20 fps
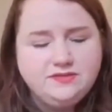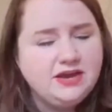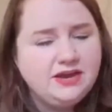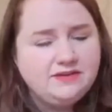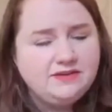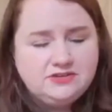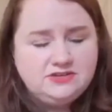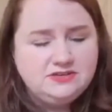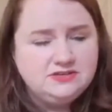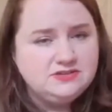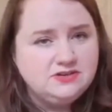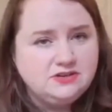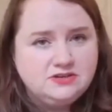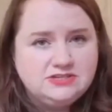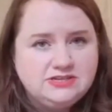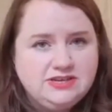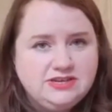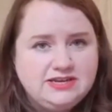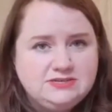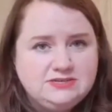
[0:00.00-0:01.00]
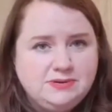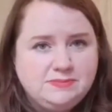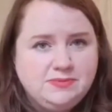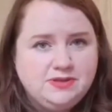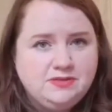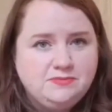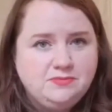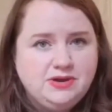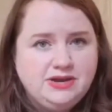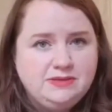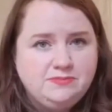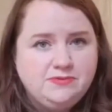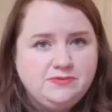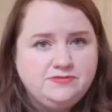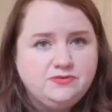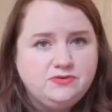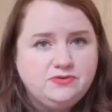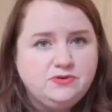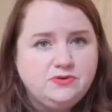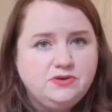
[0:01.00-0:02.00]
If you haven't used cashback, by the way,
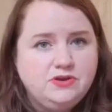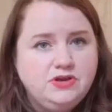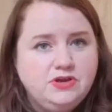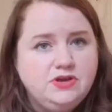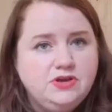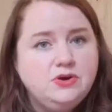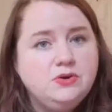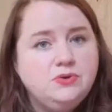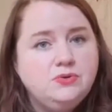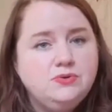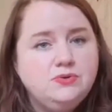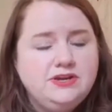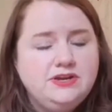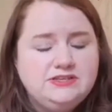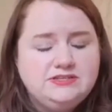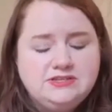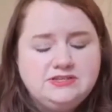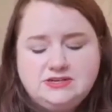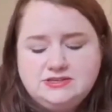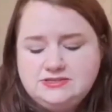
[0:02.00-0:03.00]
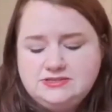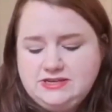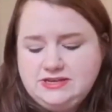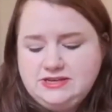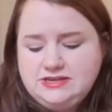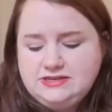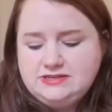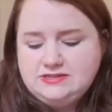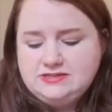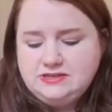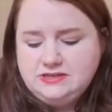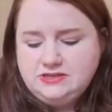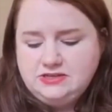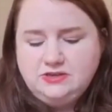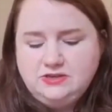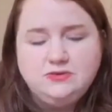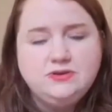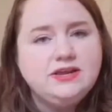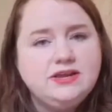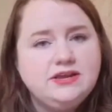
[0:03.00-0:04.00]
before, all it does is
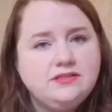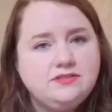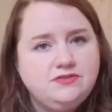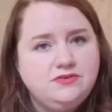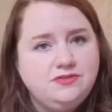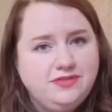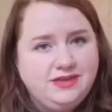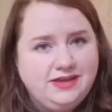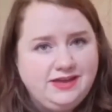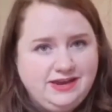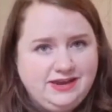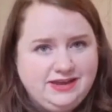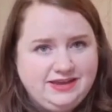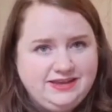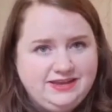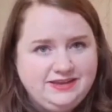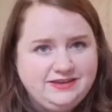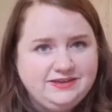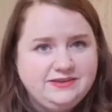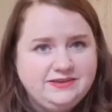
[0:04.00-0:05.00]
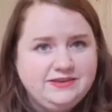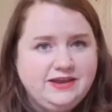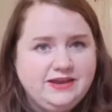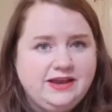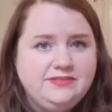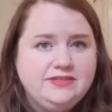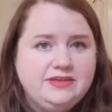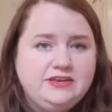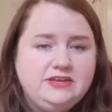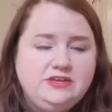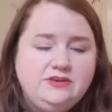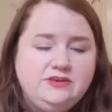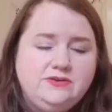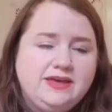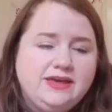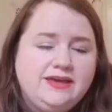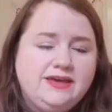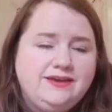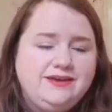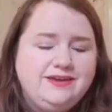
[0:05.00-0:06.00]
you click through their link and then
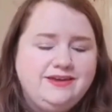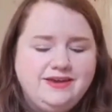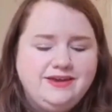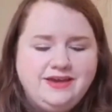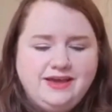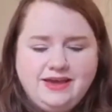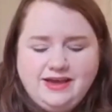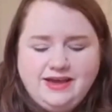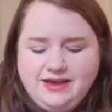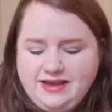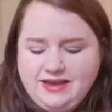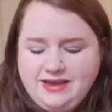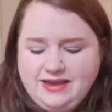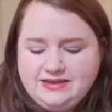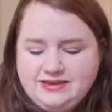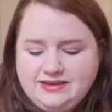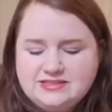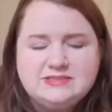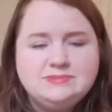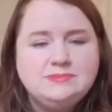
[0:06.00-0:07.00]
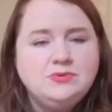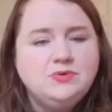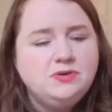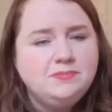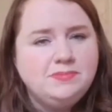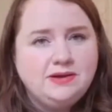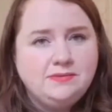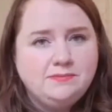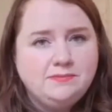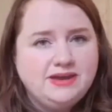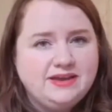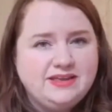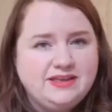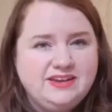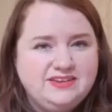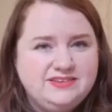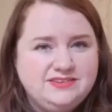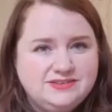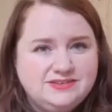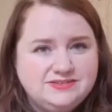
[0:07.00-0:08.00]
you get a small amount back,
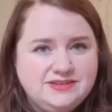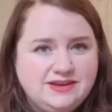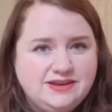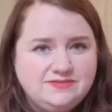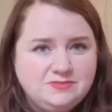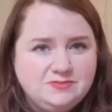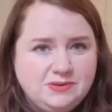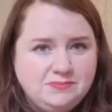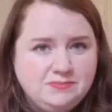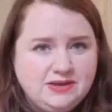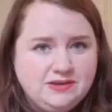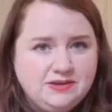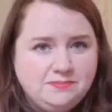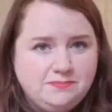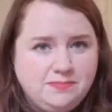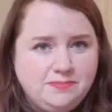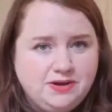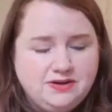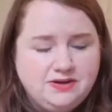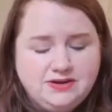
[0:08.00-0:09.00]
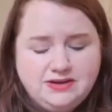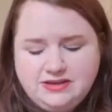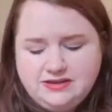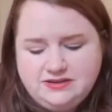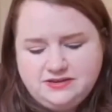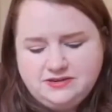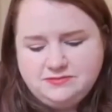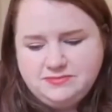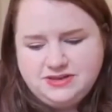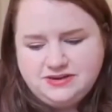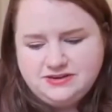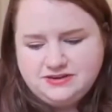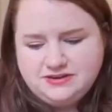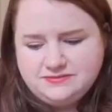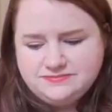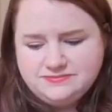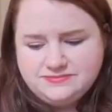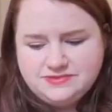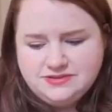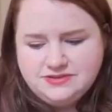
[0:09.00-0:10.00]
and it doesn't have to be a big part. It can be
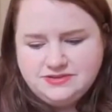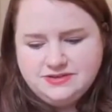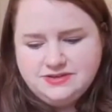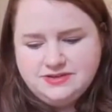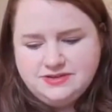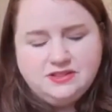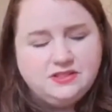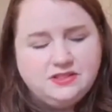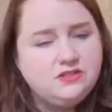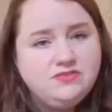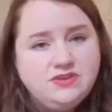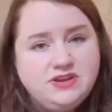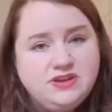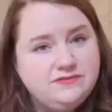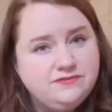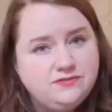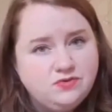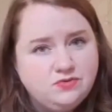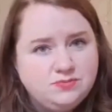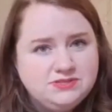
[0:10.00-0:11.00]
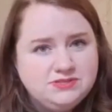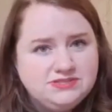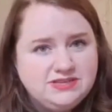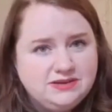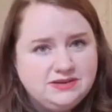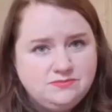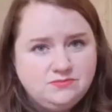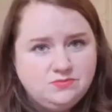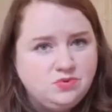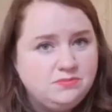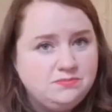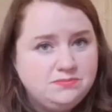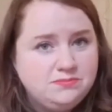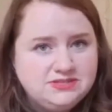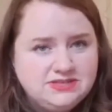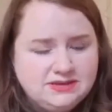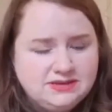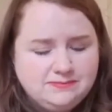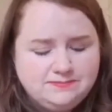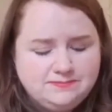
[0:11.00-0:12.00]
like 3%, 4%,
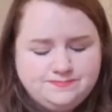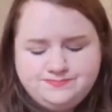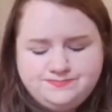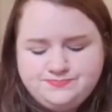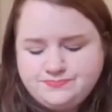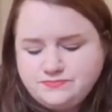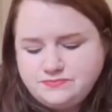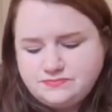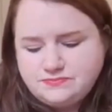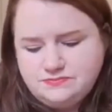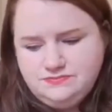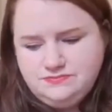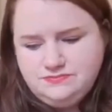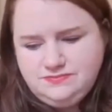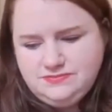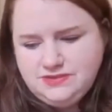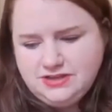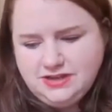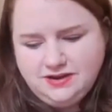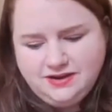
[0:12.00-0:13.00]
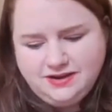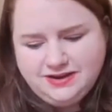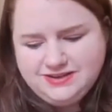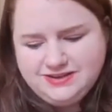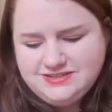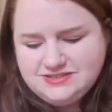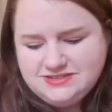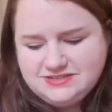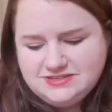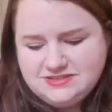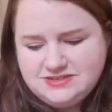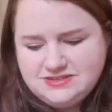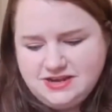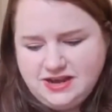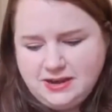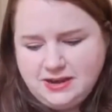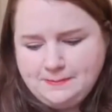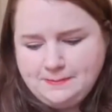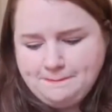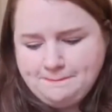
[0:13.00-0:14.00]
1%. I
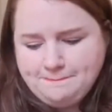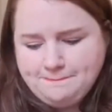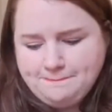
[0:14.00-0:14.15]
just